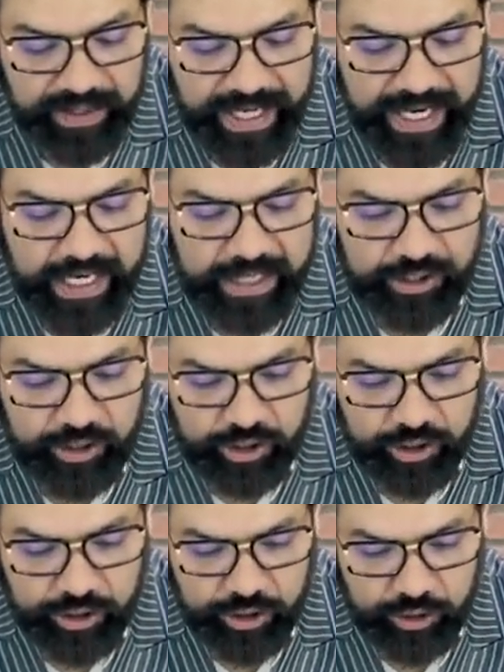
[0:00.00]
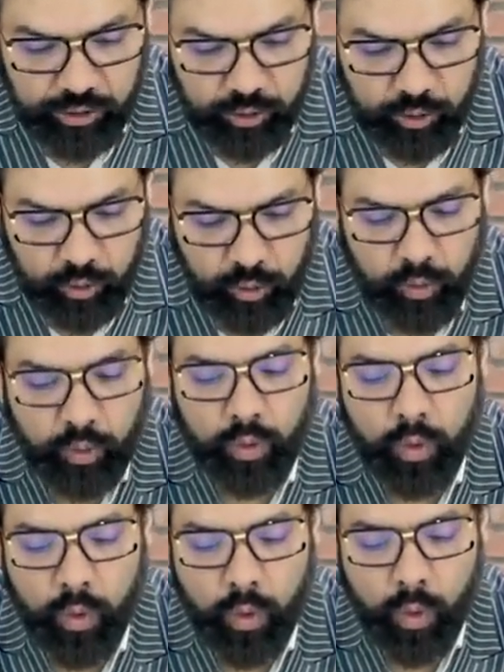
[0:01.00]
it's
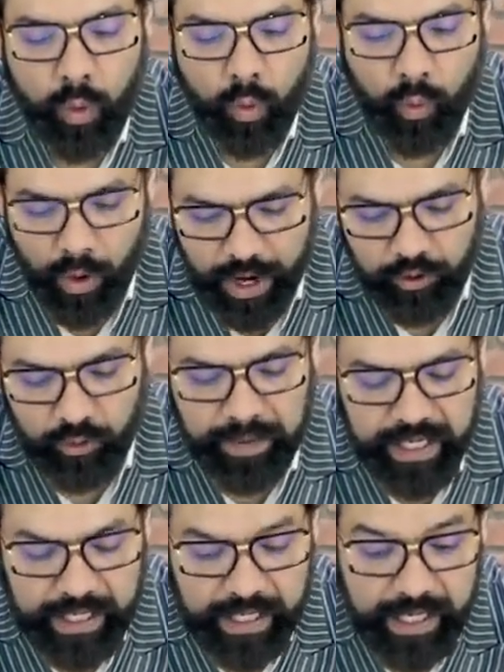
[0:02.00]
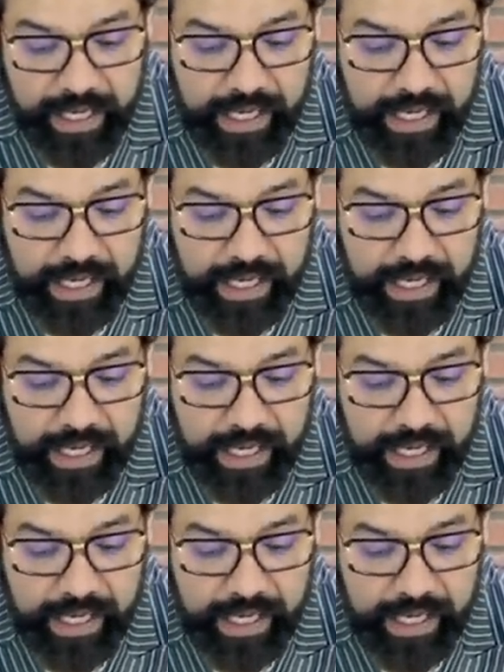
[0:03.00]
1 rupee.